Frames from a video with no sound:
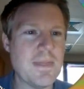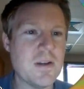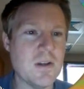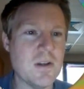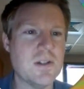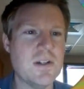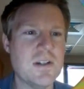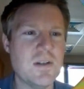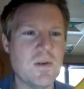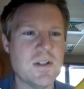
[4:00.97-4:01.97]

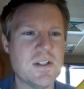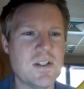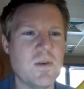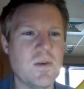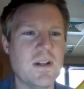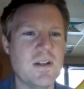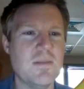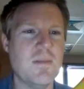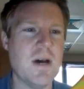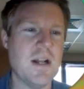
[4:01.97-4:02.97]
cultures. It wasn't just one
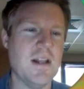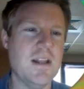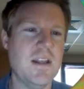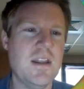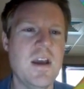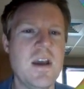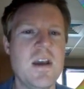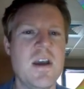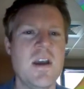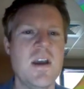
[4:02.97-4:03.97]
monolith.
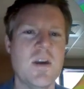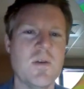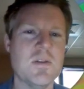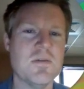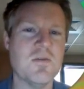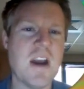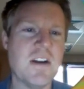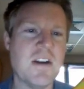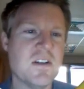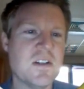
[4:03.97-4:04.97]
There was
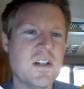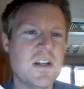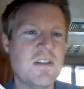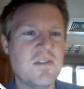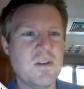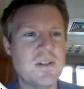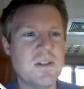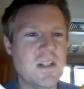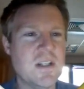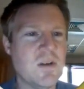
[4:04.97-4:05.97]
writers that
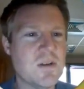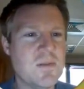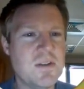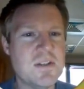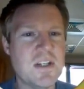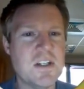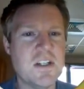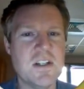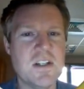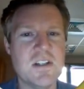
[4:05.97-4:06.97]
influenced it. There was
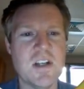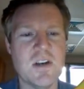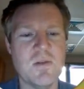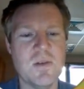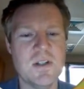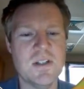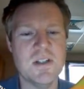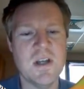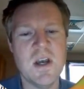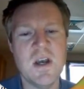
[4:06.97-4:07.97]
musicians. There was
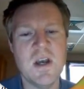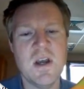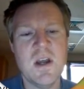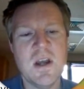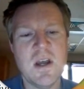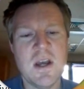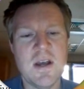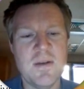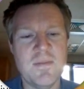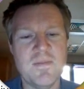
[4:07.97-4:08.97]

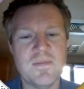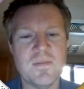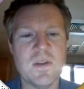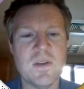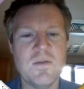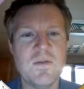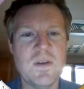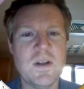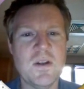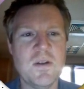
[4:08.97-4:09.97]

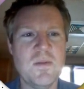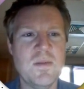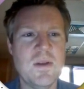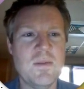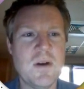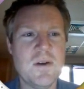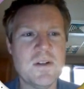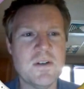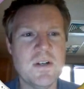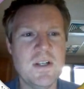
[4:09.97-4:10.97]
film and
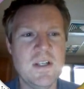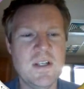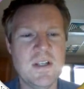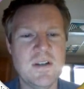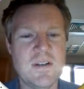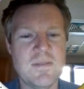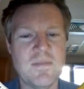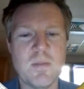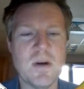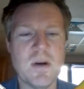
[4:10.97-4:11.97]
poetry and
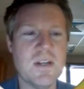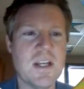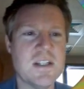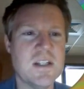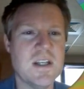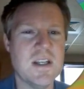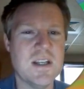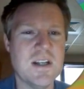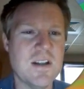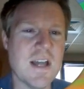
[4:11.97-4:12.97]

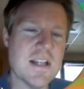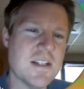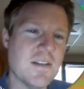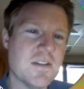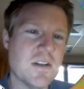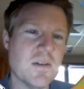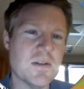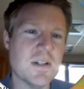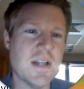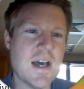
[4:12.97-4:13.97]
protesting and all that stuff. So there was
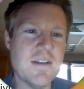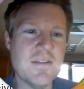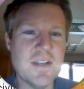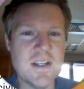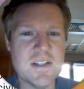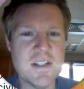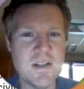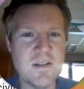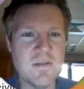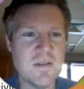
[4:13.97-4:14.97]
a lot of things
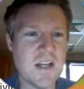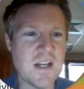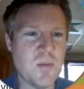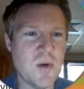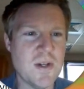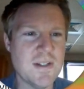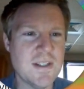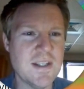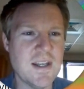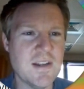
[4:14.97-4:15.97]
that kind of boiled
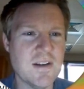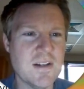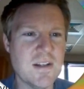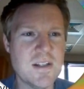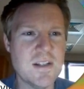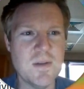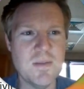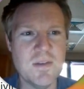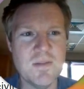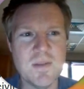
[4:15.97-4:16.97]
together into this hippie
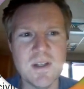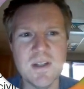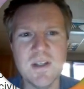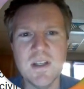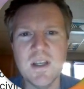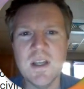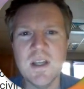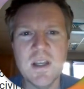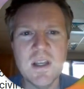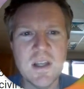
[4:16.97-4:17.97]
movement.
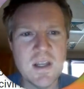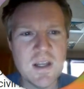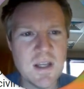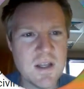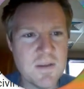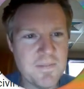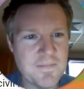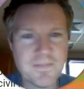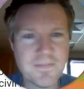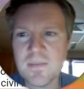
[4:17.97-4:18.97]

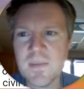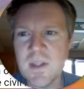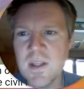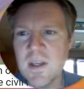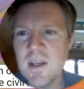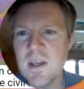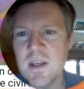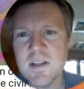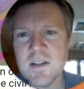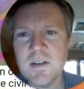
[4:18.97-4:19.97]

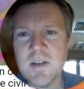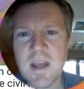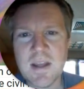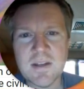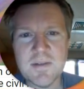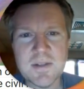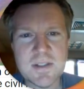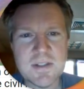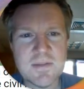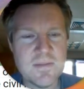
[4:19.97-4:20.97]
So yeah, it
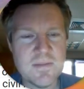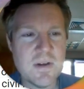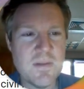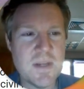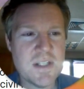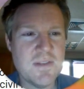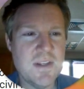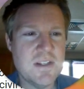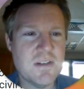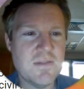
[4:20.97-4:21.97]
was a mix of
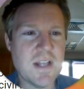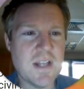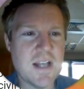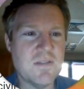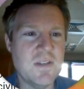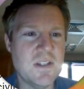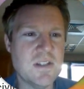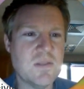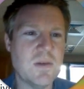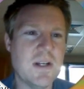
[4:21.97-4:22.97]
Eastern philosophies
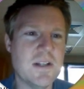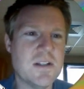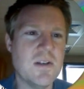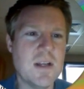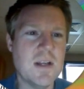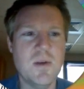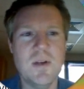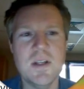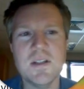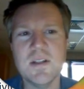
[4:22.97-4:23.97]
as well. So like
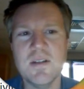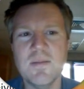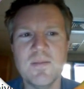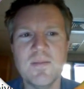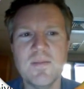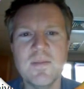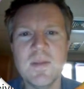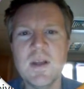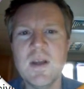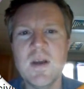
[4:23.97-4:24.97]
Buddhism,
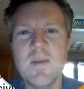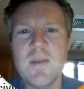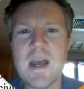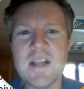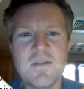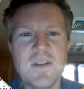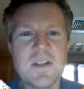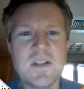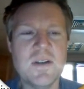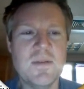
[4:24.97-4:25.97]

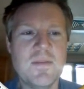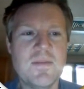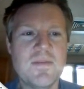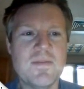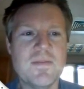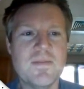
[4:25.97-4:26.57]
pacifism,